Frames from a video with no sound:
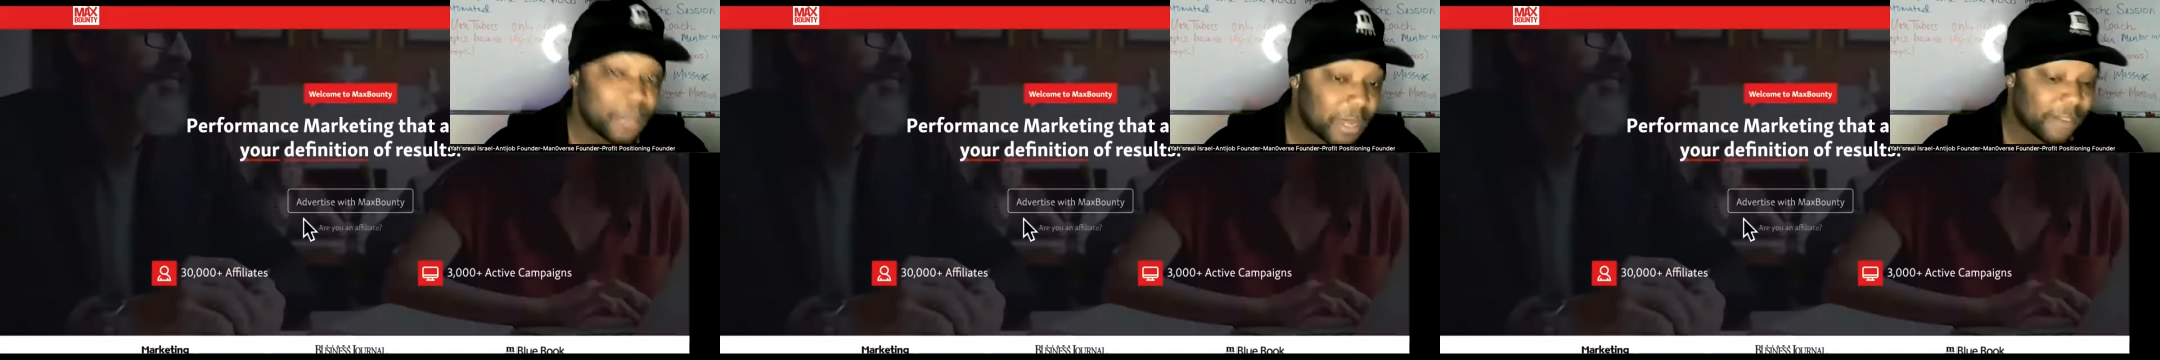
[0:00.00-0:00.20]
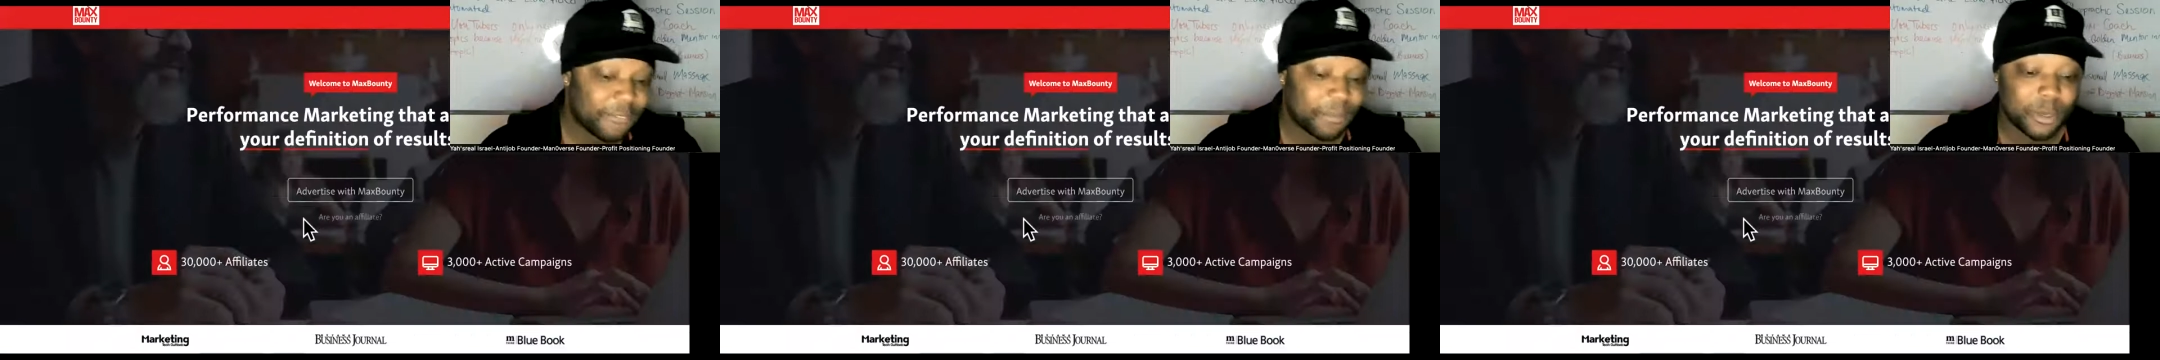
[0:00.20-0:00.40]
you
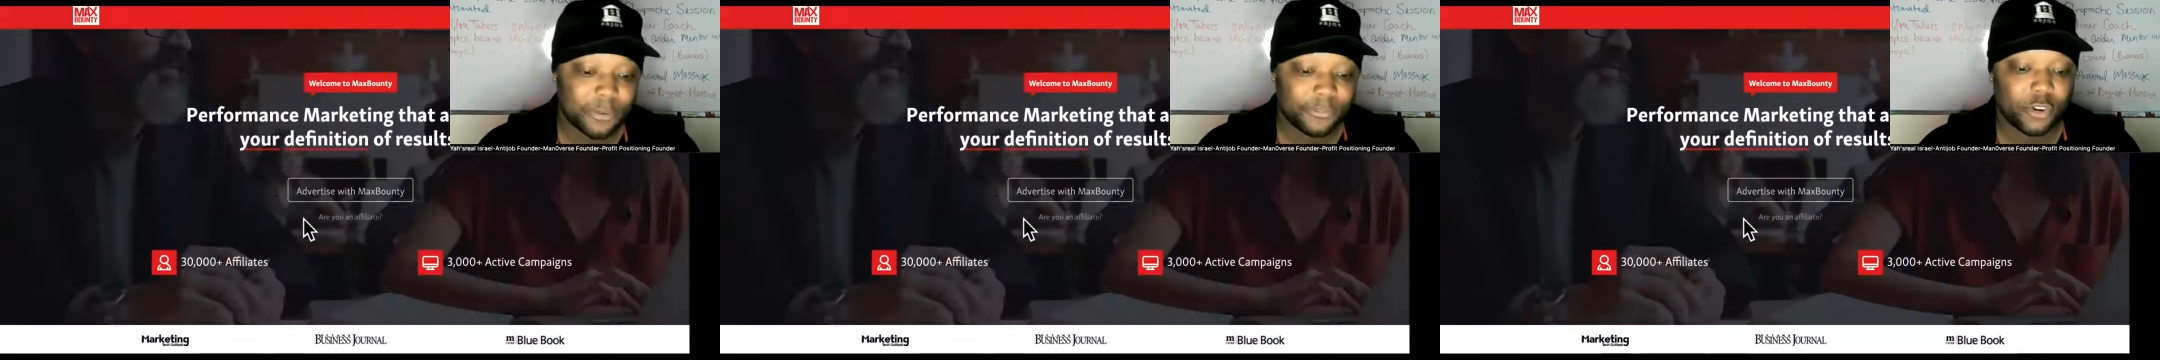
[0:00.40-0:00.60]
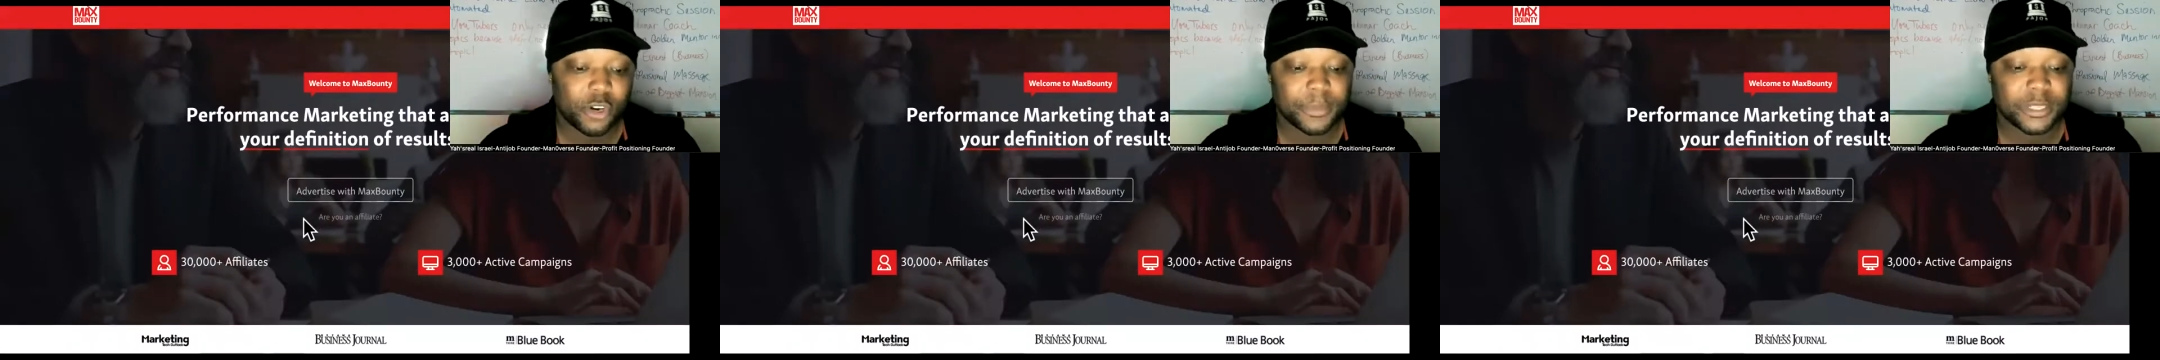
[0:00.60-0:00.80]
to be a
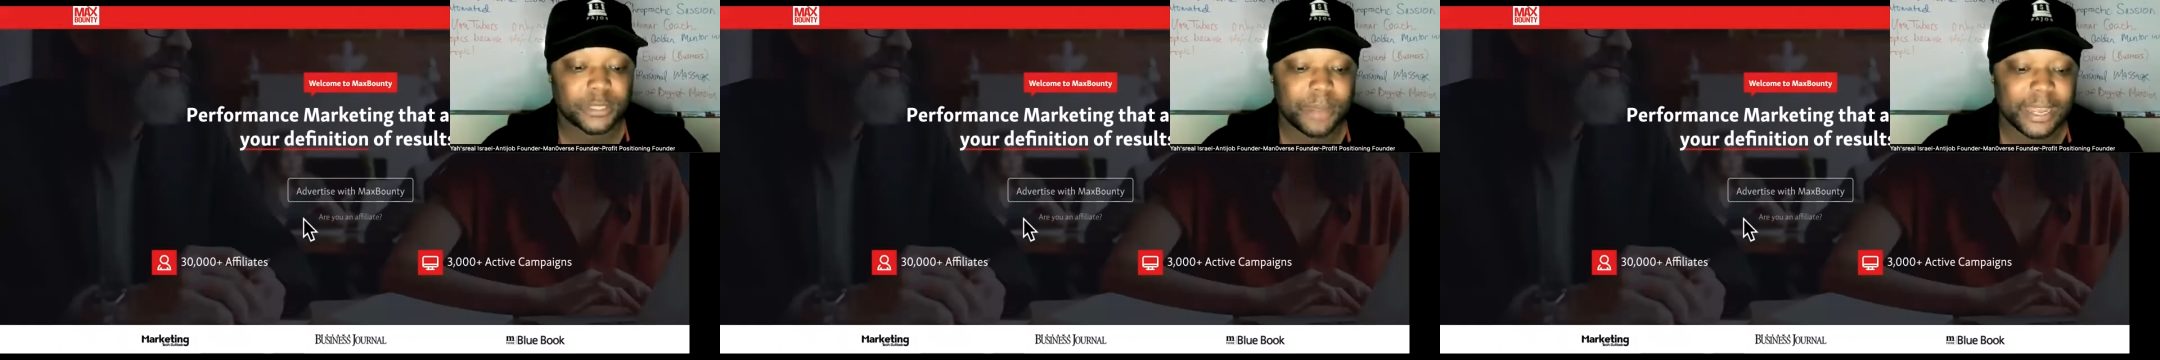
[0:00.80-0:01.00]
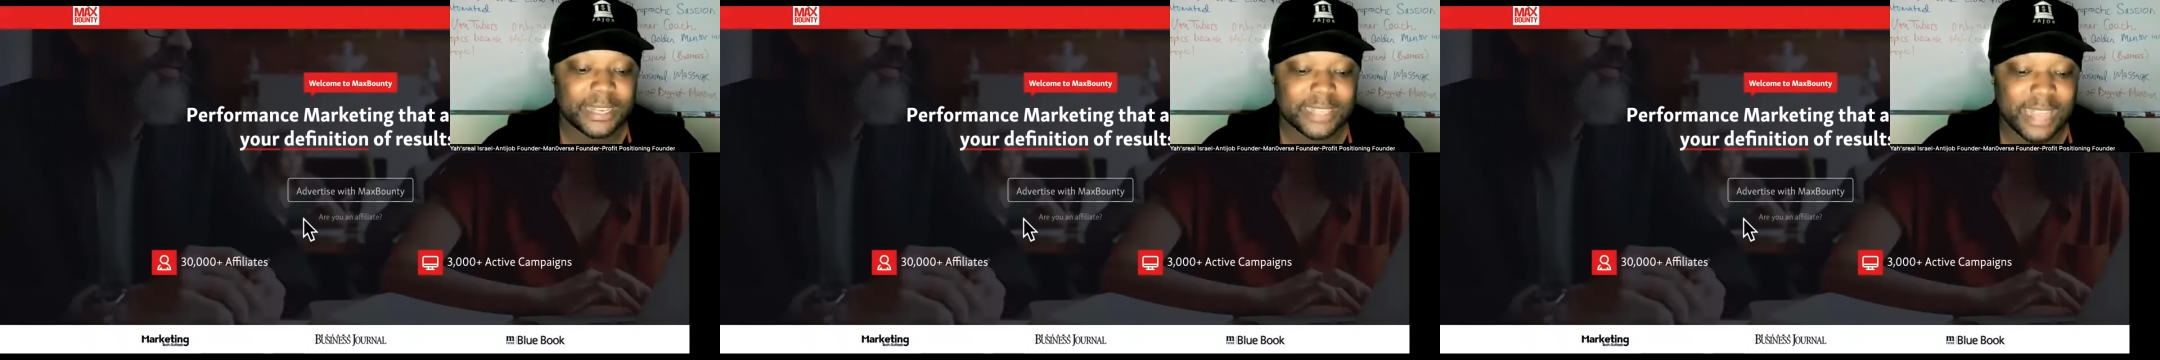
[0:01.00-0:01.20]

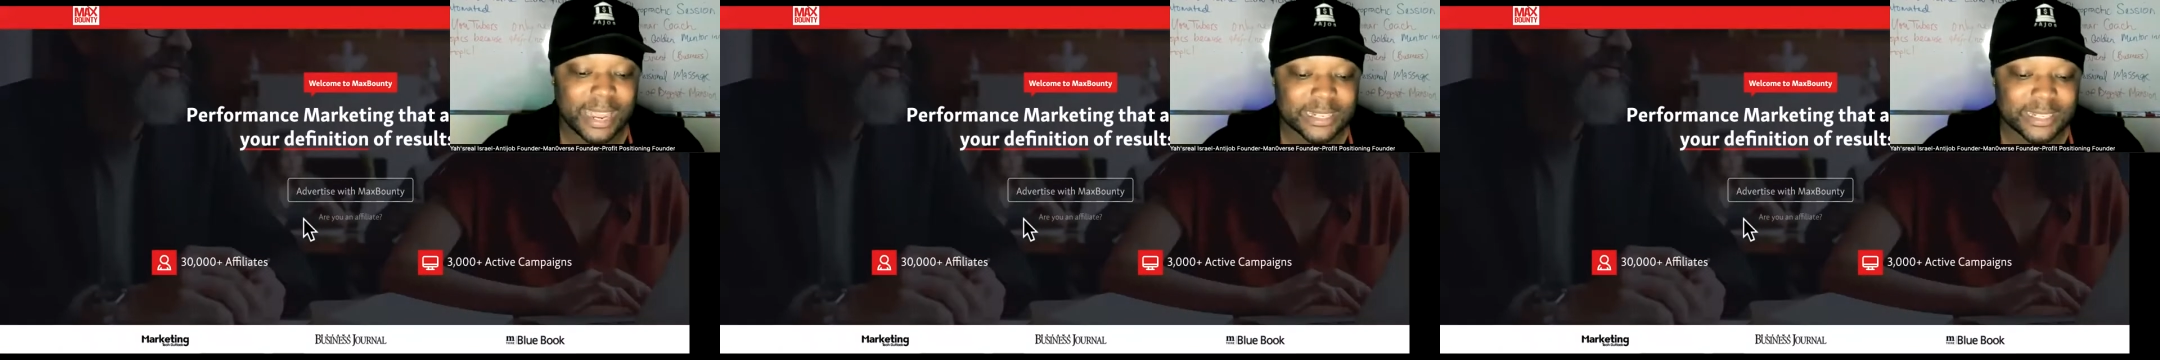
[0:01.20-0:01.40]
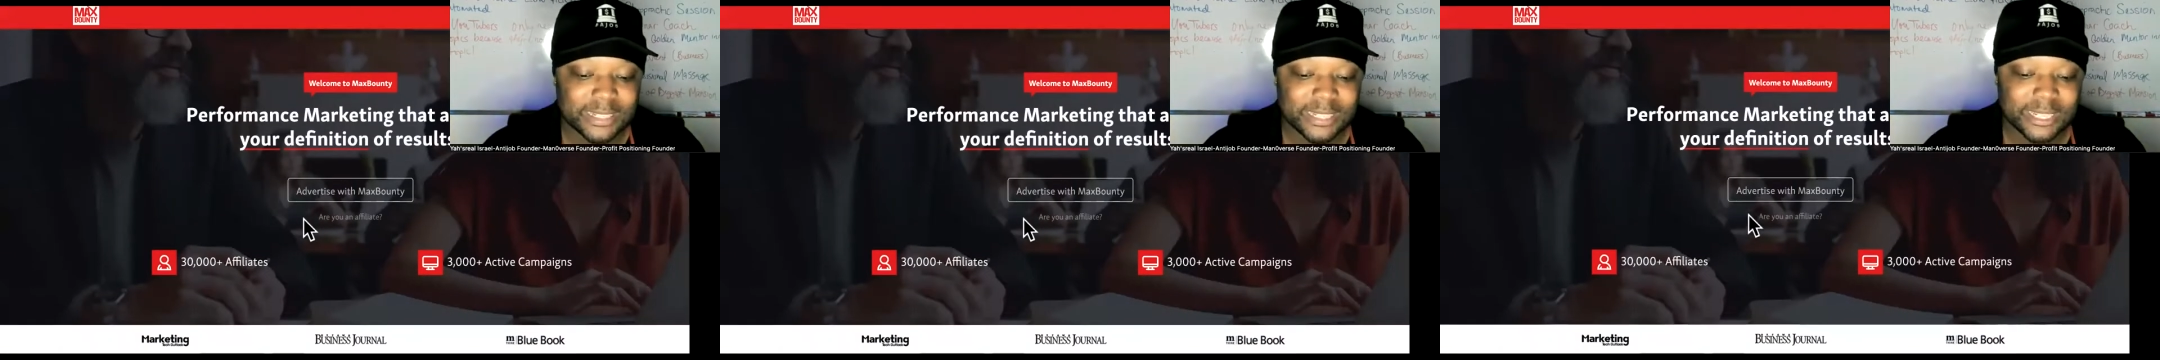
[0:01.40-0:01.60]
performance-based
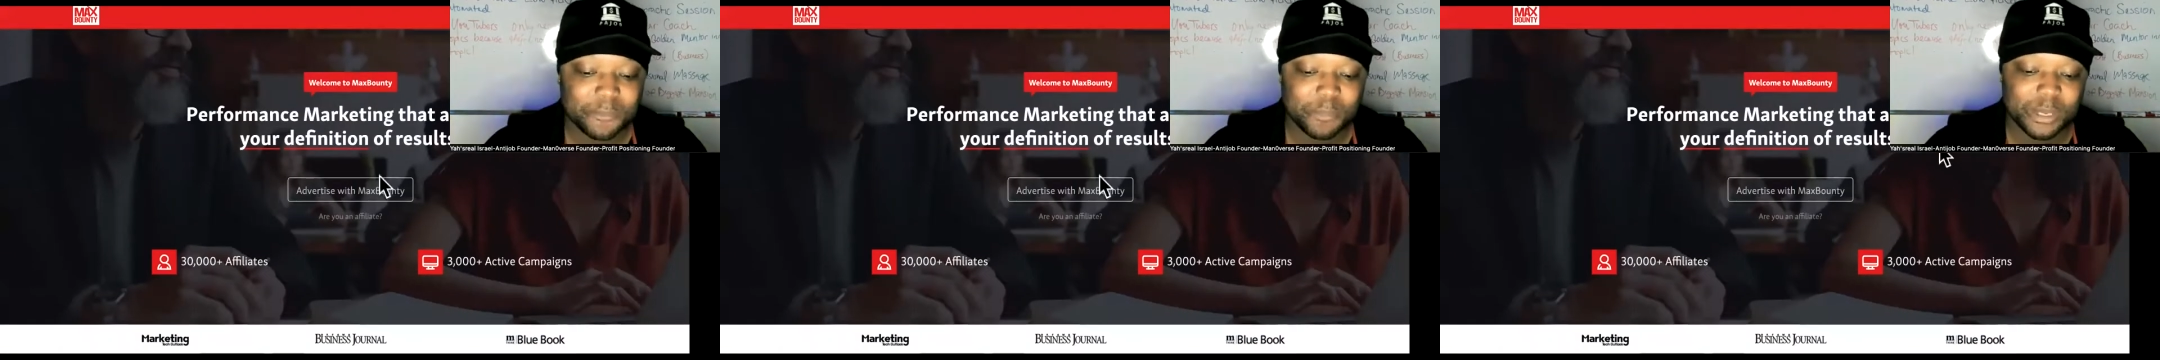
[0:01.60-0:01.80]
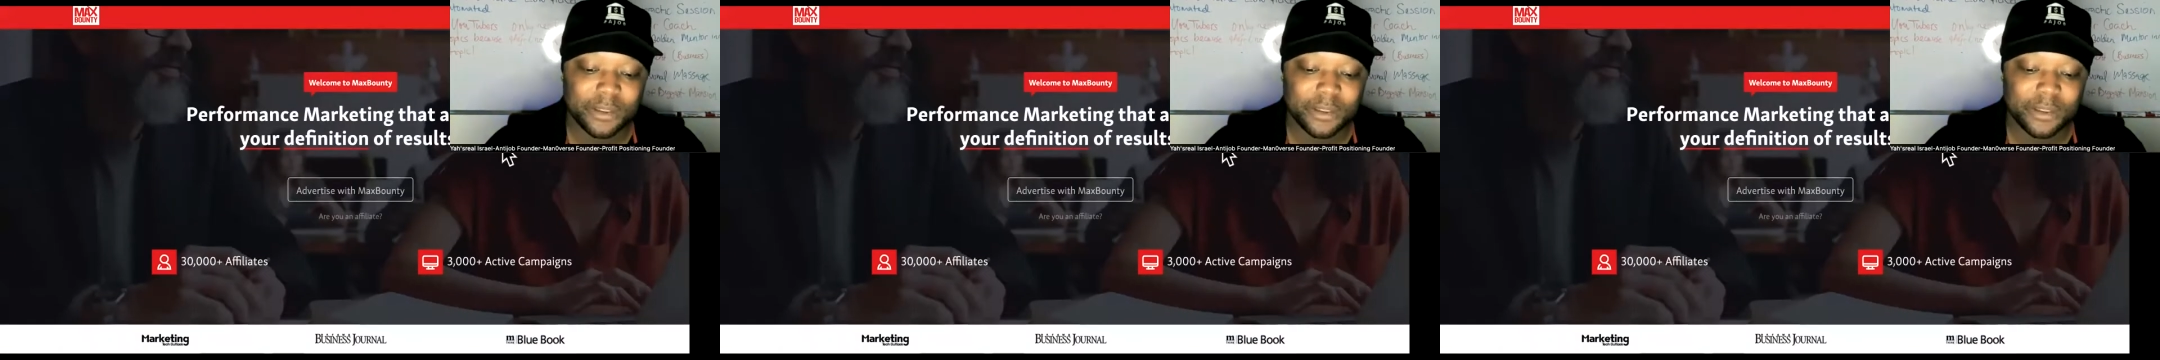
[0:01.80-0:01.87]
agency,